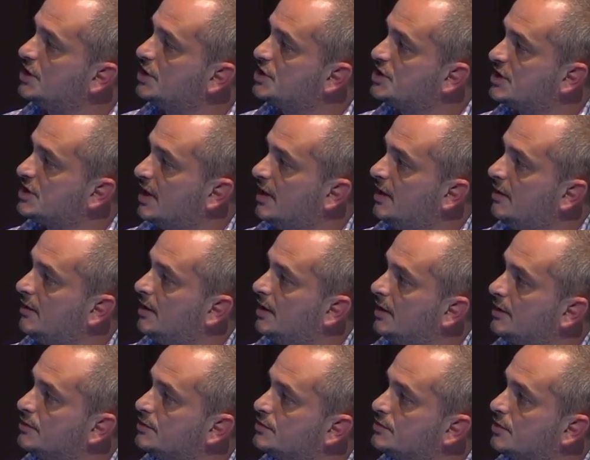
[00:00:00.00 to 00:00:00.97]
cell
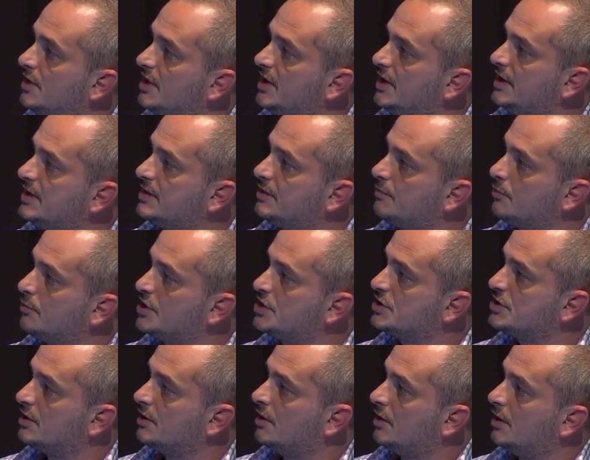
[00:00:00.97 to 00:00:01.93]
and the link which
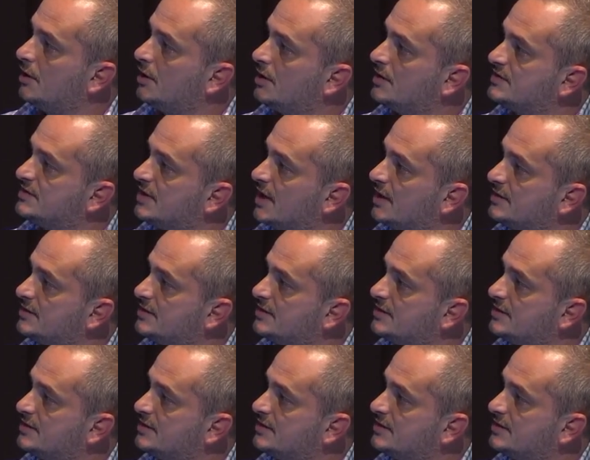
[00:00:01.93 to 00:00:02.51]
that